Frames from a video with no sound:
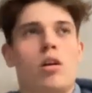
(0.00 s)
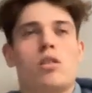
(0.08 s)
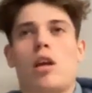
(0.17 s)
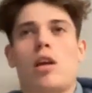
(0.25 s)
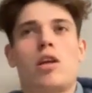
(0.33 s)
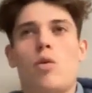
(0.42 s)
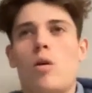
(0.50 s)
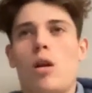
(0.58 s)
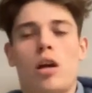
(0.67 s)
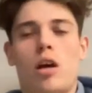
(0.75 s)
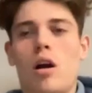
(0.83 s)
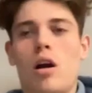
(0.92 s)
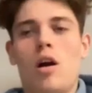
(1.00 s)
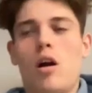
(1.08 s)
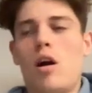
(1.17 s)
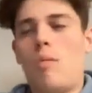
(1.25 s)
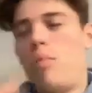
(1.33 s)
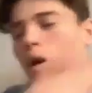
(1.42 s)
Suddenly you're doing like a
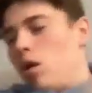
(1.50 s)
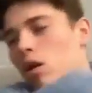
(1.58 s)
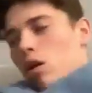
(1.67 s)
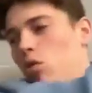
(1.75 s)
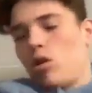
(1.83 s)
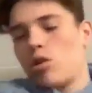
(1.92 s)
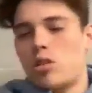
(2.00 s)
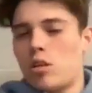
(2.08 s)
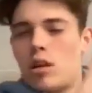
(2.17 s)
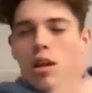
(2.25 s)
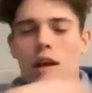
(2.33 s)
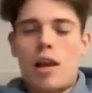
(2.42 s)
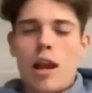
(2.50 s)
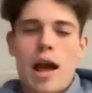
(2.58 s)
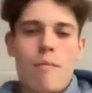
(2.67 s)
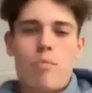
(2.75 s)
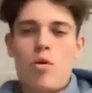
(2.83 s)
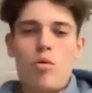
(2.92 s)
pull across,
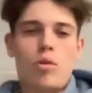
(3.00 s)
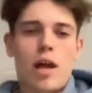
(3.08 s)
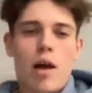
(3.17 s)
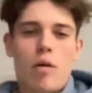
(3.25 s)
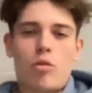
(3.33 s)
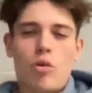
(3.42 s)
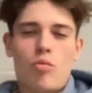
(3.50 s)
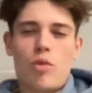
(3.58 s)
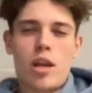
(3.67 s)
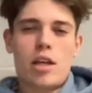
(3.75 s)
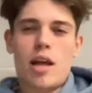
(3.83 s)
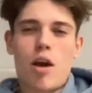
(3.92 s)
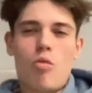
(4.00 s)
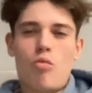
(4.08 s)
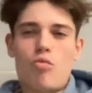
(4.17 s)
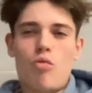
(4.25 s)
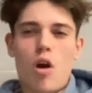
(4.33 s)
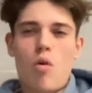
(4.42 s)
lat pull down, or rear delt
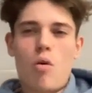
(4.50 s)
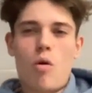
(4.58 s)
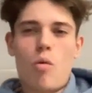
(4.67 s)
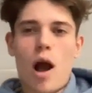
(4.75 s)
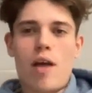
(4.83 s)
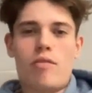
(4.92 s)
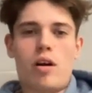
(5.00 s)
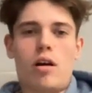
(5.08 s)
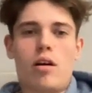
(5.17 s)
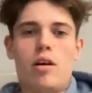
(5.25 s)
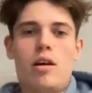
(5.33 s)
row or whatever.